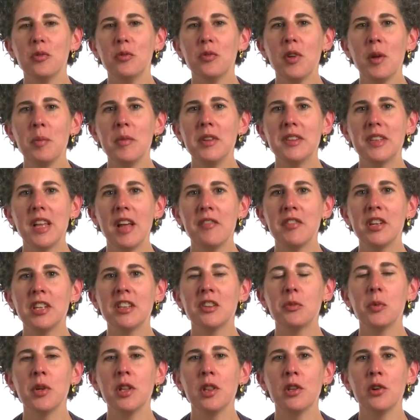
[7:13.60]
From this
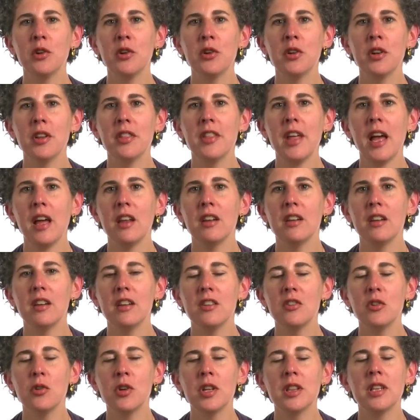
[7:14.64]
evidence, we learn that
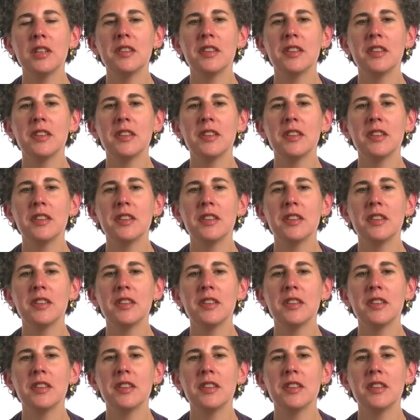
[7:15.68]
during